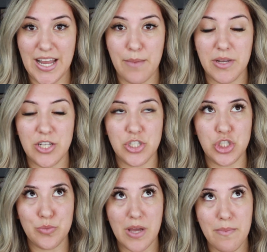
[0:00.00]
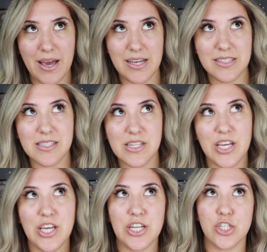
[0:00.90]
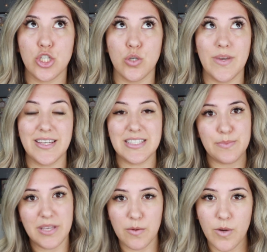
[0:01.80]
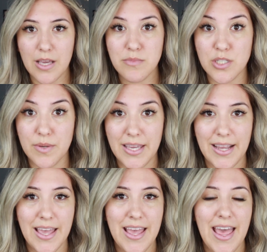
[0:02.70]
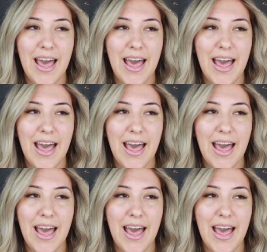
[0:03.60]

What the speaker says: I'm gonna do my best to explain what I'm doing